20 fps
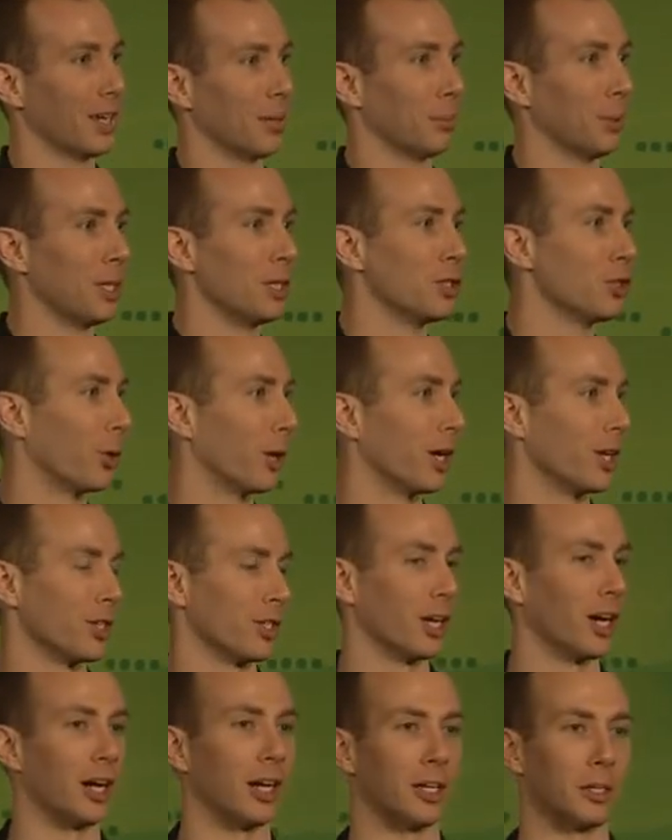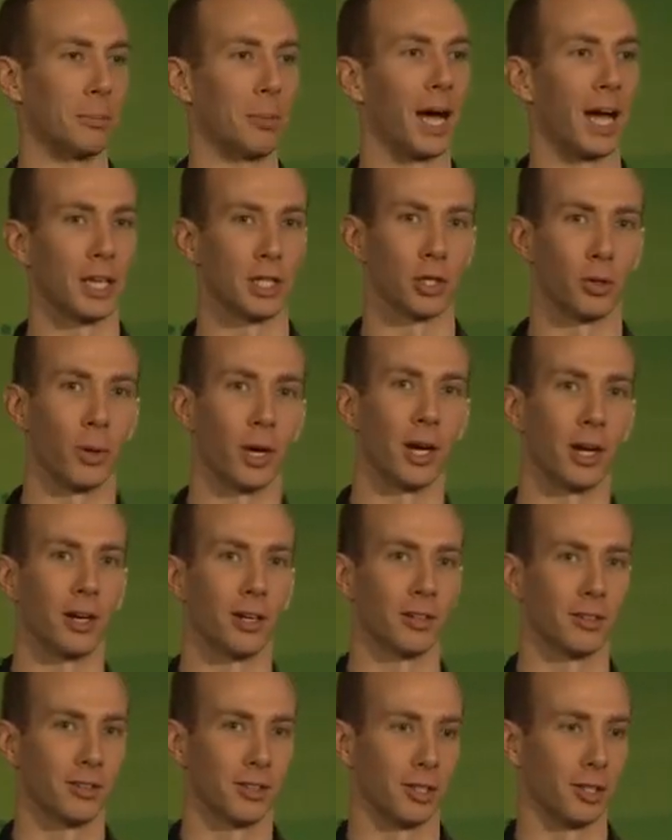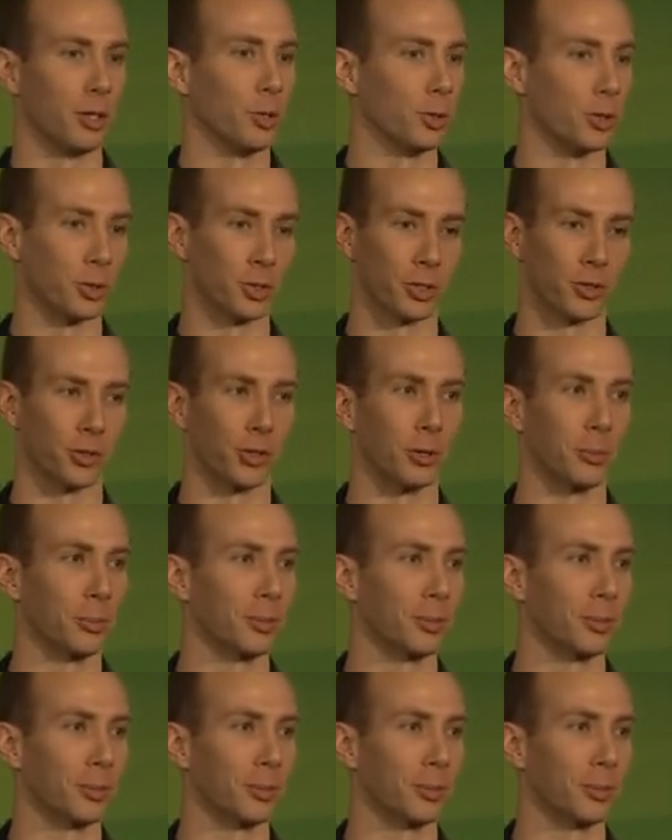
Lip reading: please join us on Pi Square, the users group.